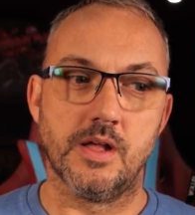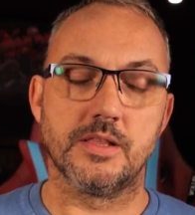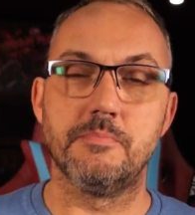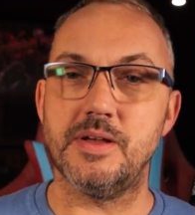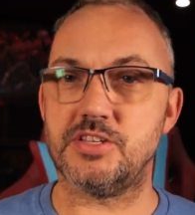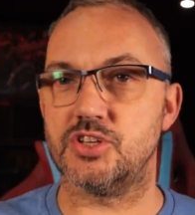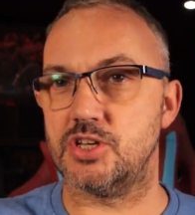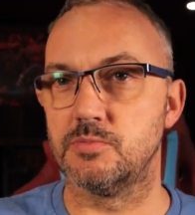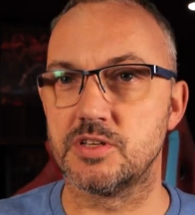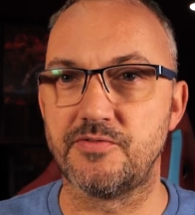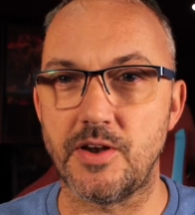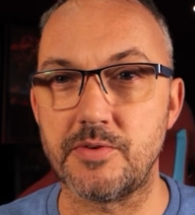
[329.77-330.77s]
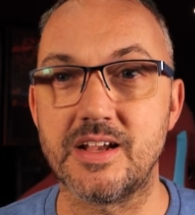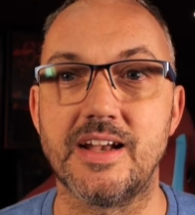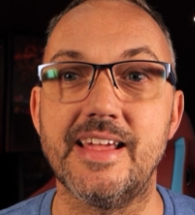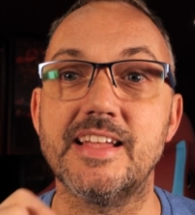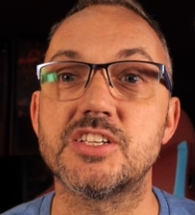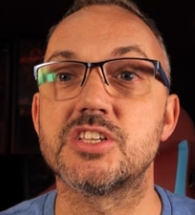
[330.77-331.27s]
The messaging was very
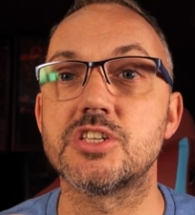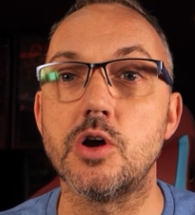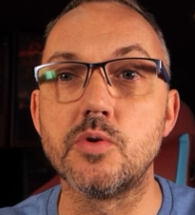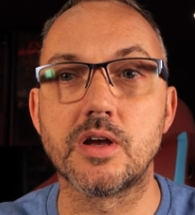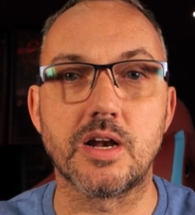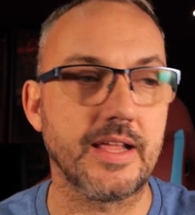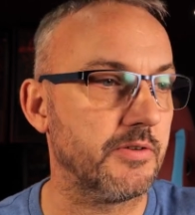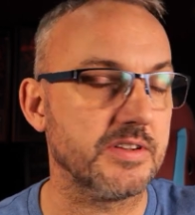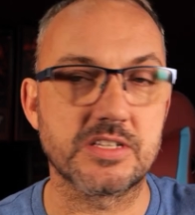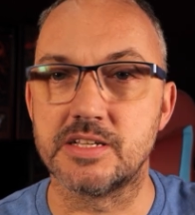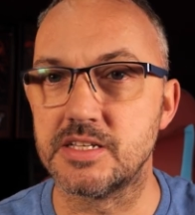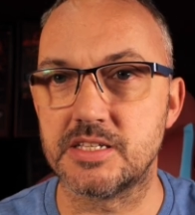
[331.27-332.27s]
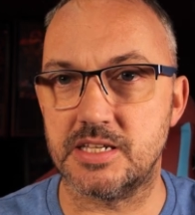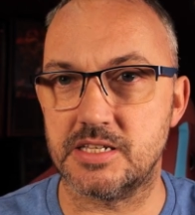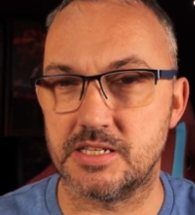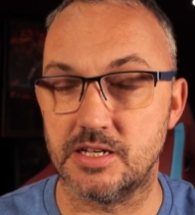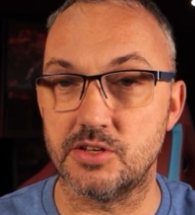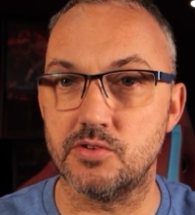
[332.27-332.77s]
clear. It's so clear, it's
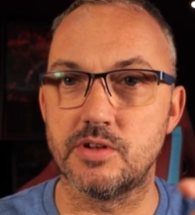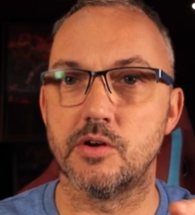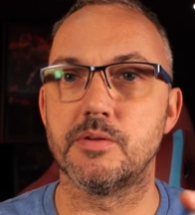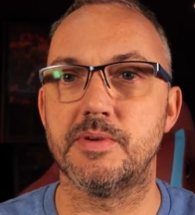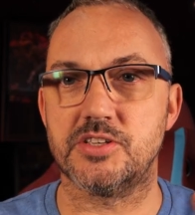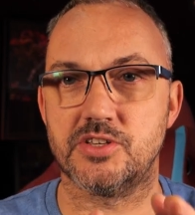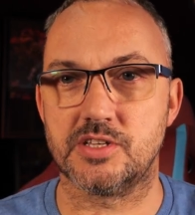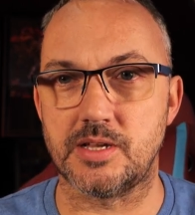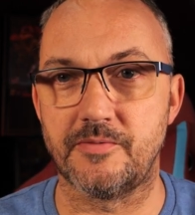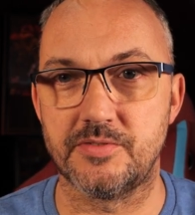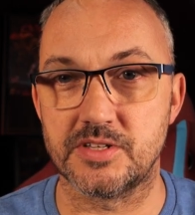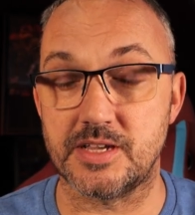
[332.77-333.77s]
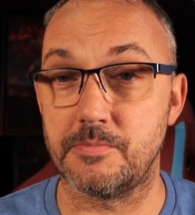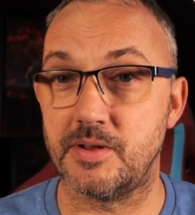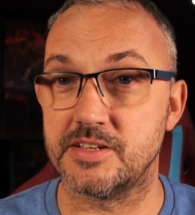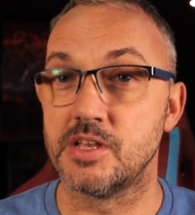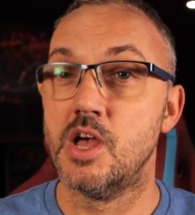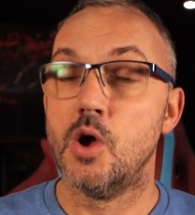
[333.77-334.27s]
consistent. You know the messages come from the same
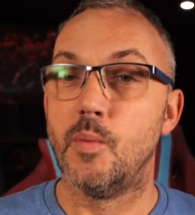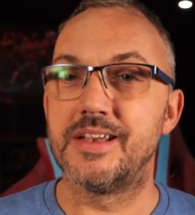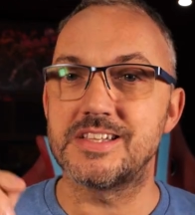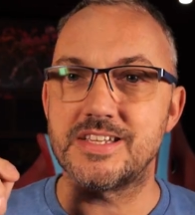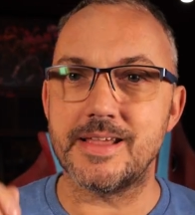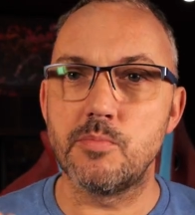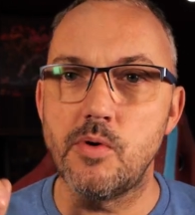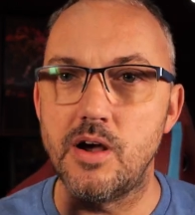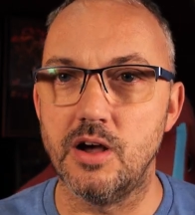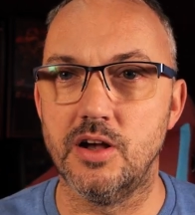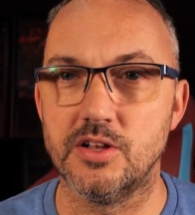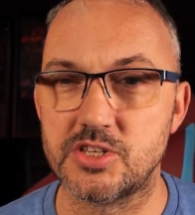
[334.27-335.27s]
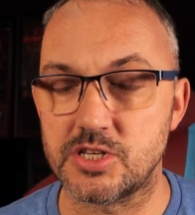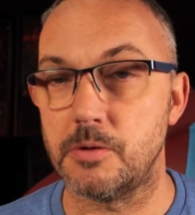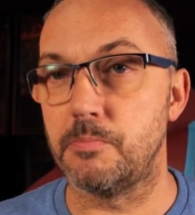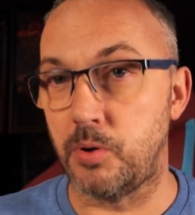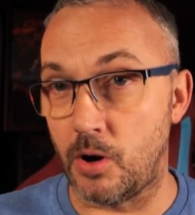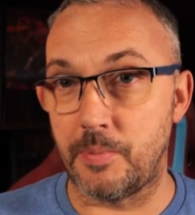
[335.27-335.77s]
place. When the same words
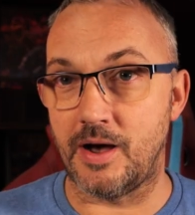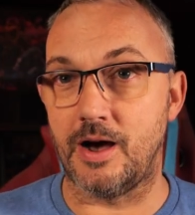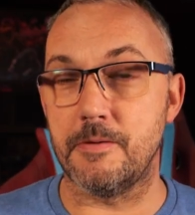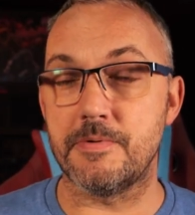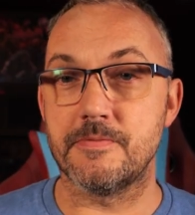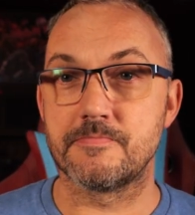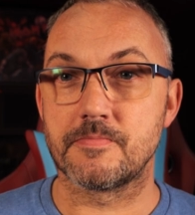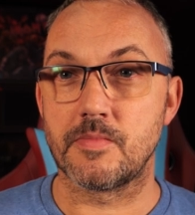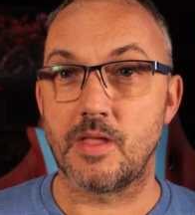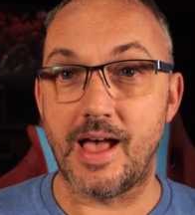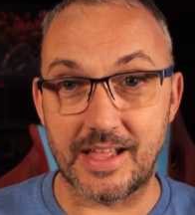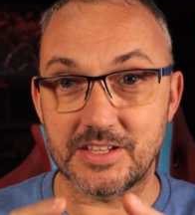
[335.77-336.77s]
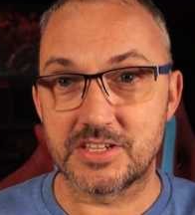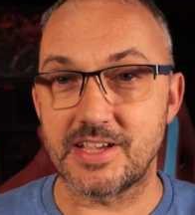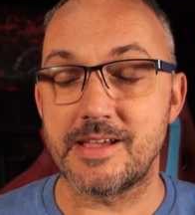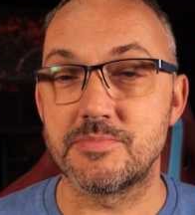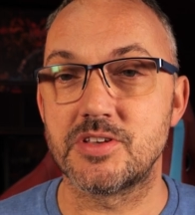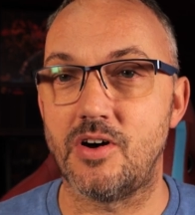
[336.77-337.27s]
pop up at the
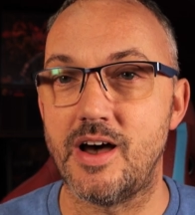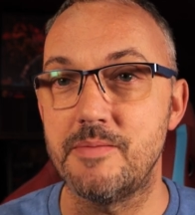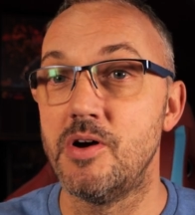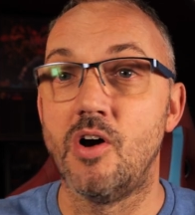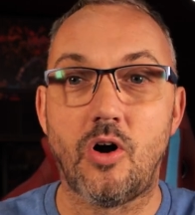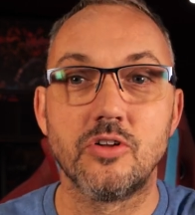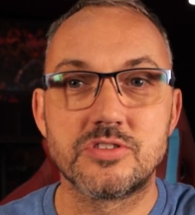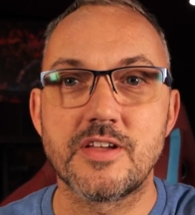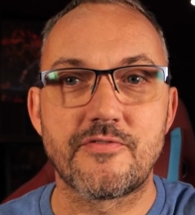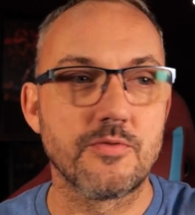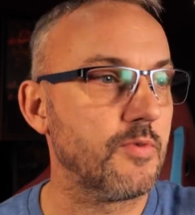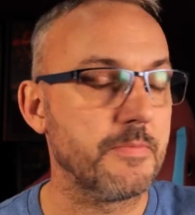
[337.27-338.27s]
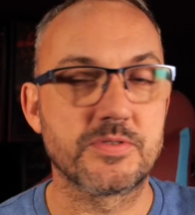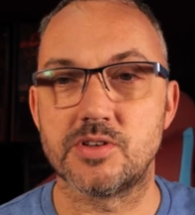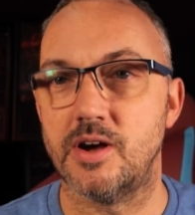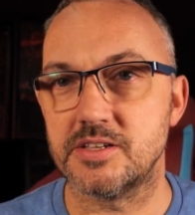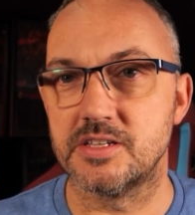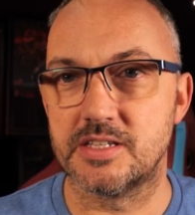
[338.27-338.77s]
same time on different
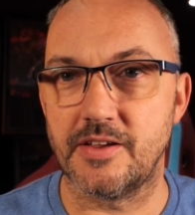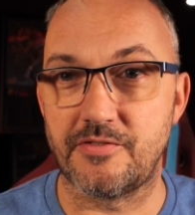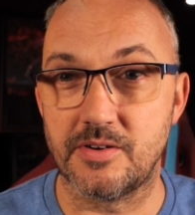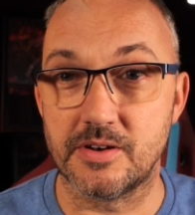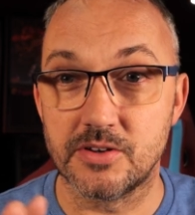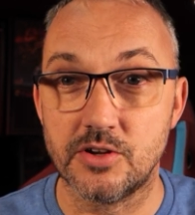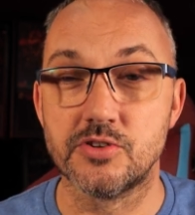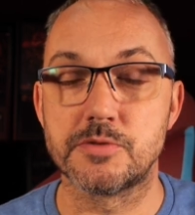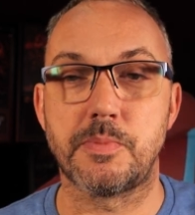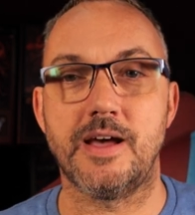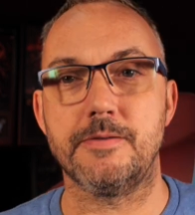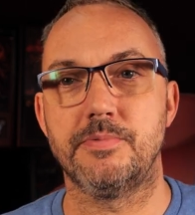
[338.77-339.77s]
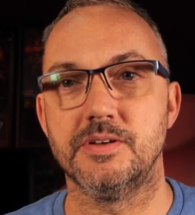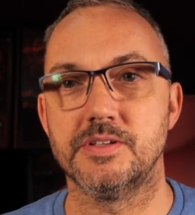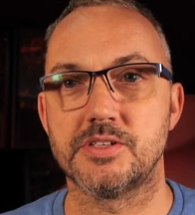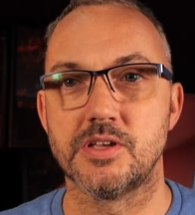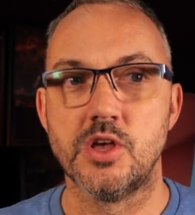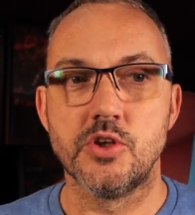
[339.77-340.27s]
websites and different
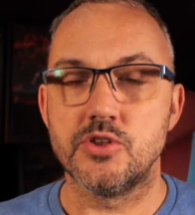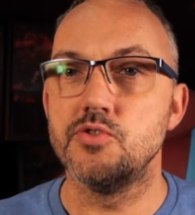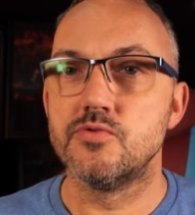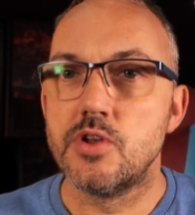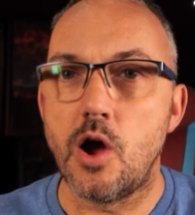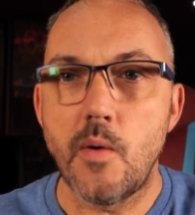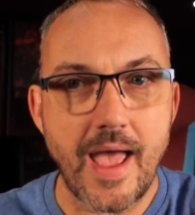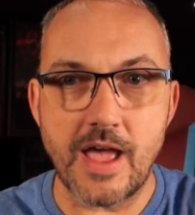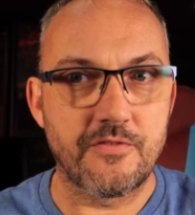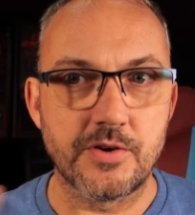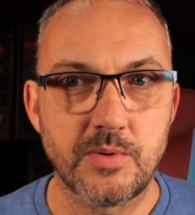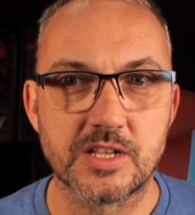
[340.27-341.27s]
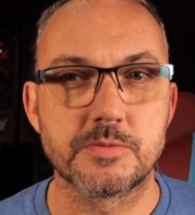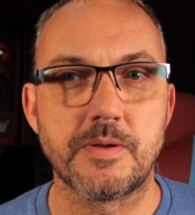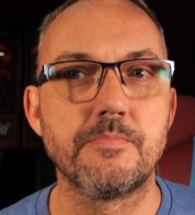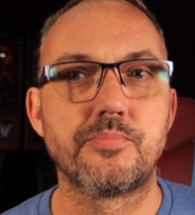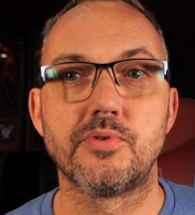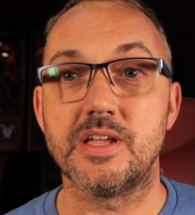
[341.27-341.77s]
newspapers, you know everyone's
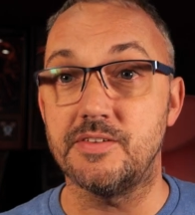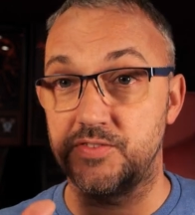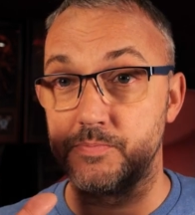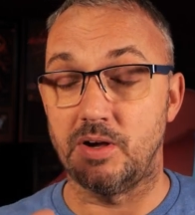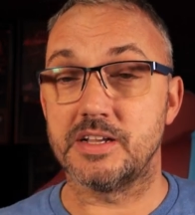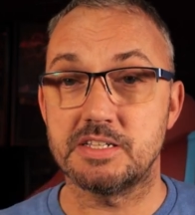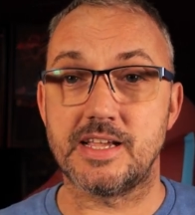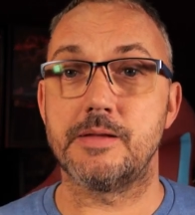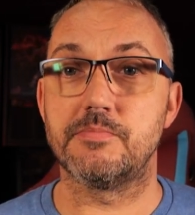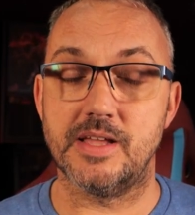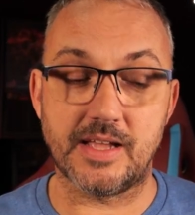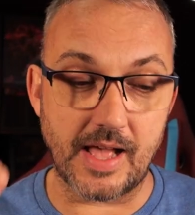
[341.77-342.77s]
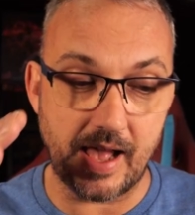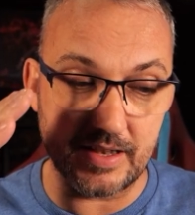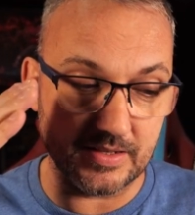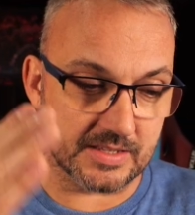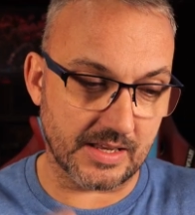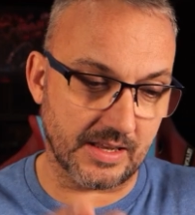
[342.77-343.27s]
been briefed by the same thing.
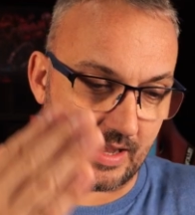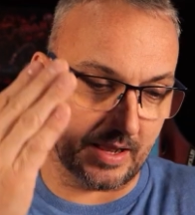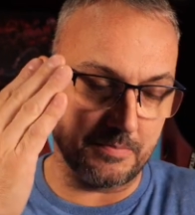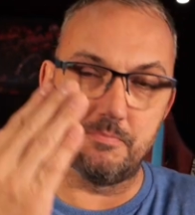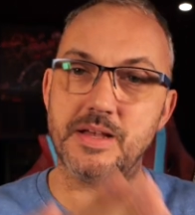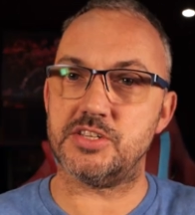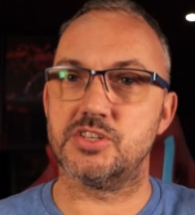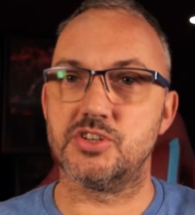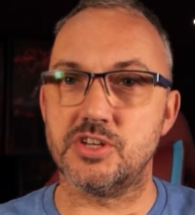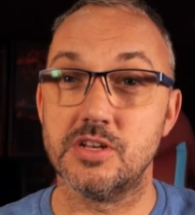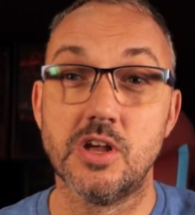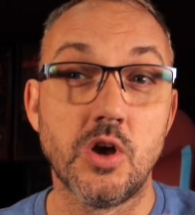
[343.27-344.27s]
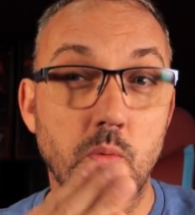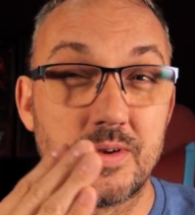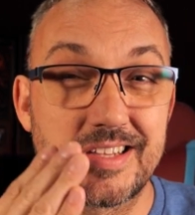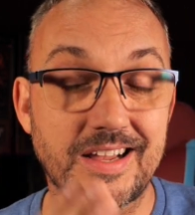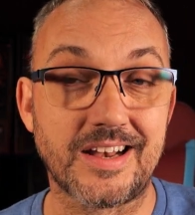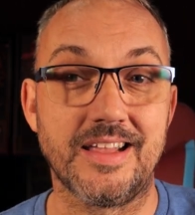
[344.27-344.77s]
And the messaging
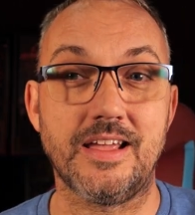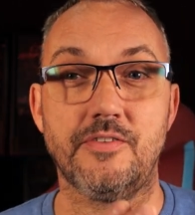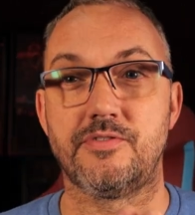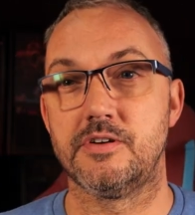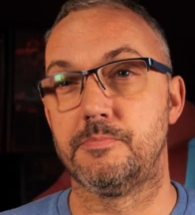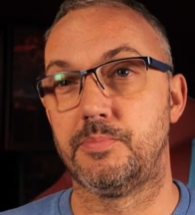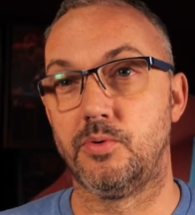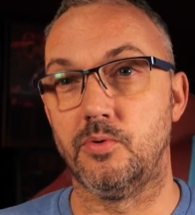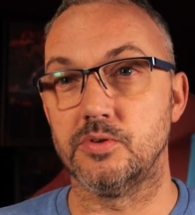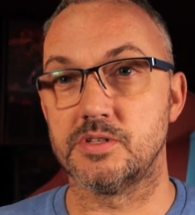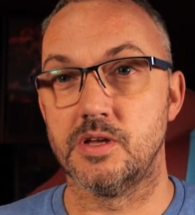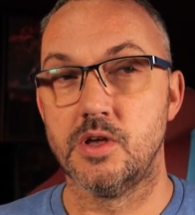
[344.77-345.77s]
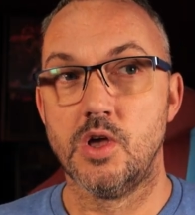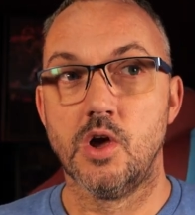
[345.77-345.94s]
was clear from the board.